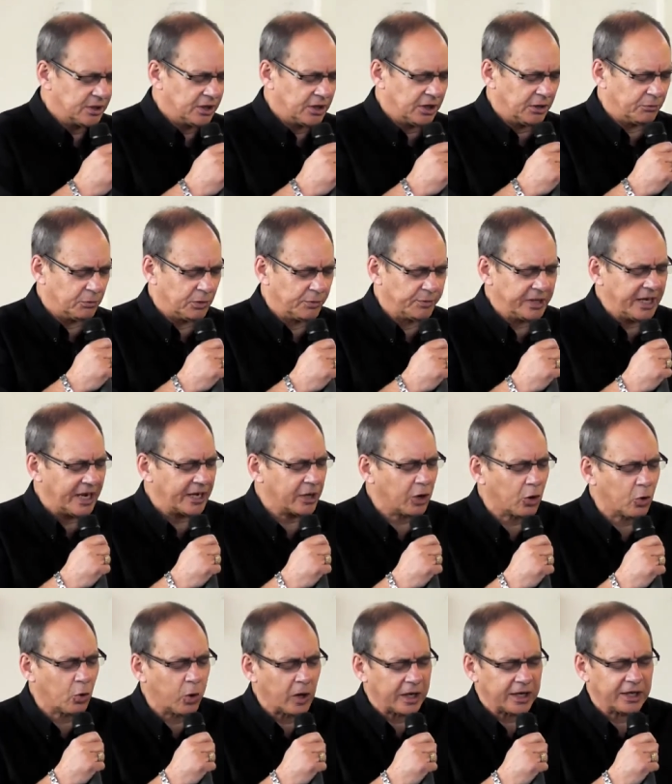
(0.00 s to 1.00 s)
It will be a
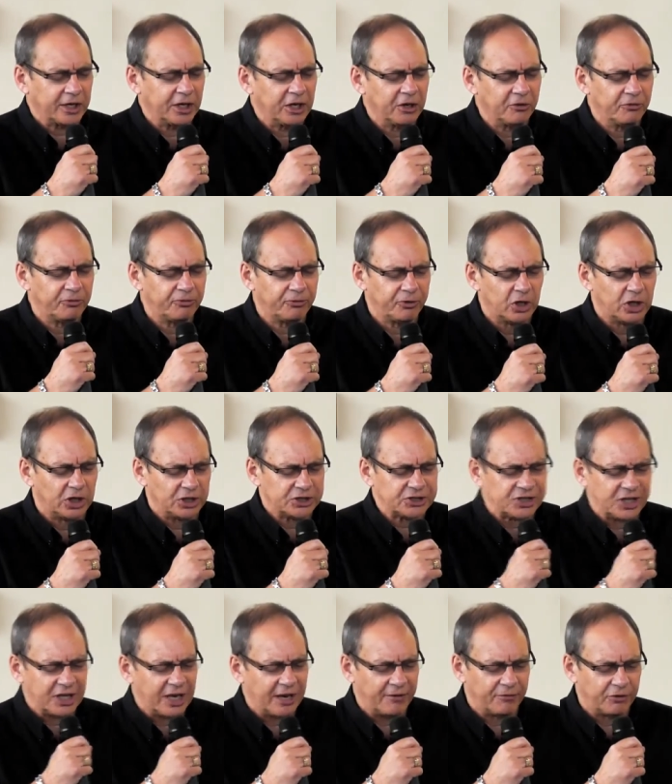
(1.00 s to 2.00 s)
quickening
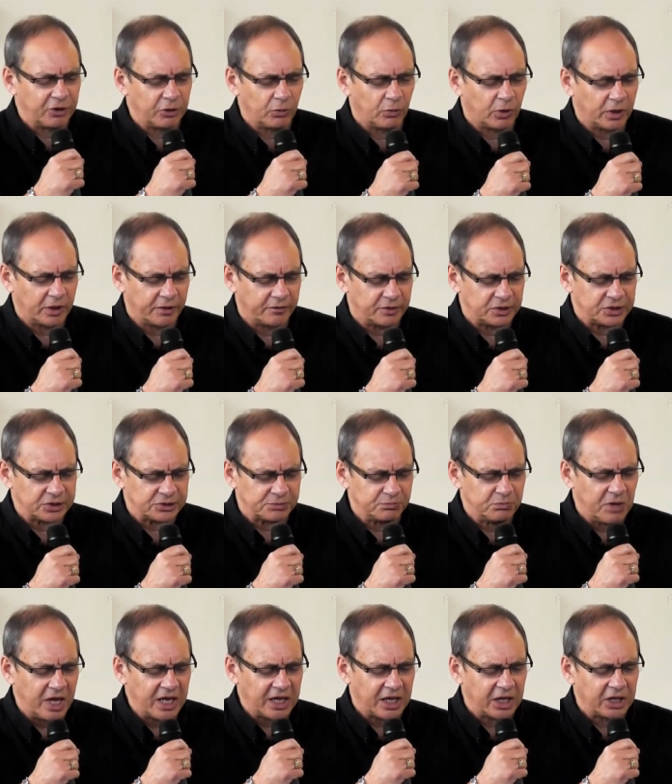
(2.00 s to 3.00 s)
force in every one of us,
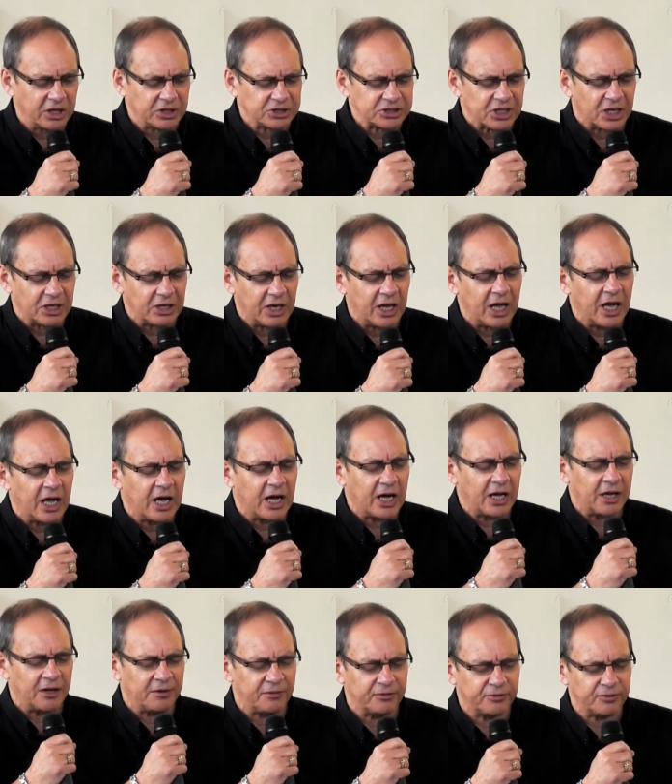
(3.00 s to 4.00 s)
making us
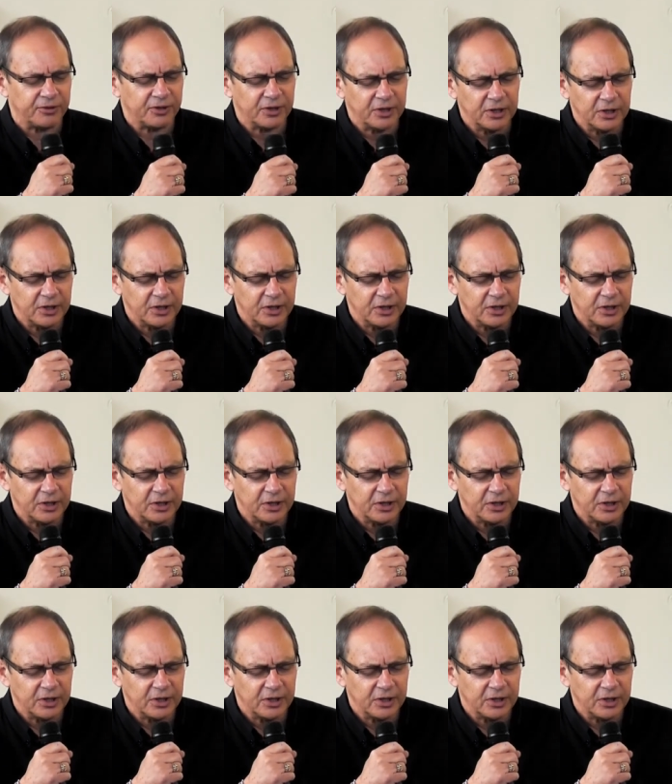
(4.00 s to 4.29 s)
alive